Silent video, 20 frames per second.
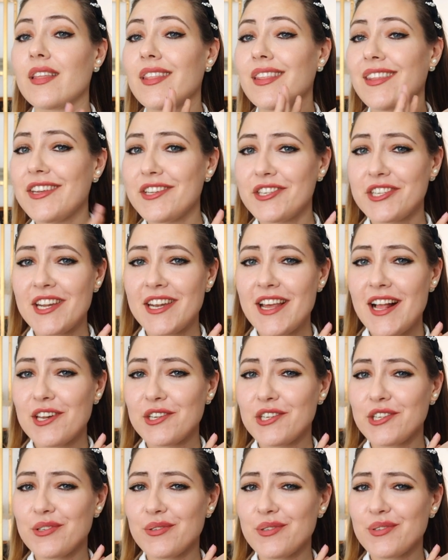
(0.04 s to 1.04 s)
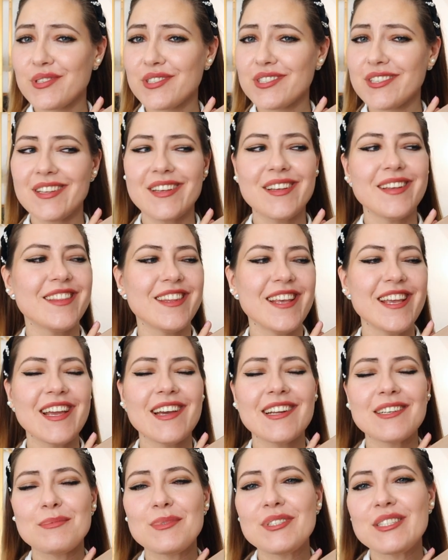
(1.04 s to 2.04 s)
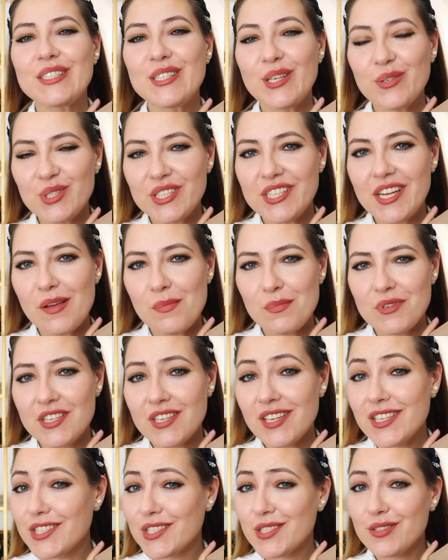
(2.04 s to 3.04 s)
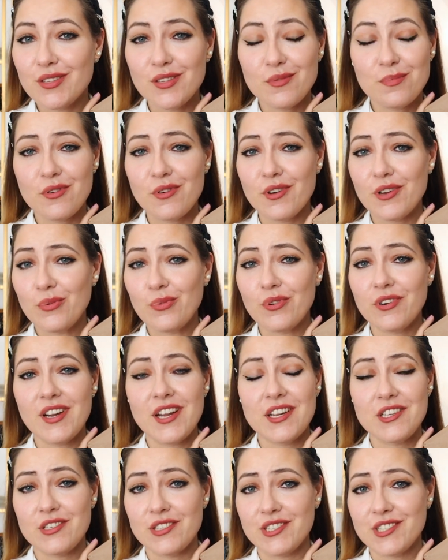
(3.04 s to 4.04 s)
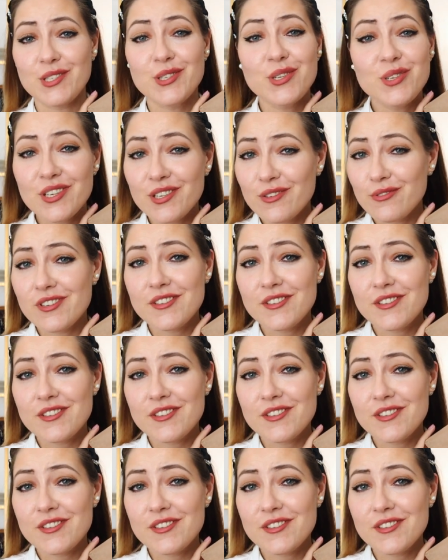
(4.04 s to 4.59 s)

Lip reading: These Chanel shoes, they got me so tempted to the point where I just couldn't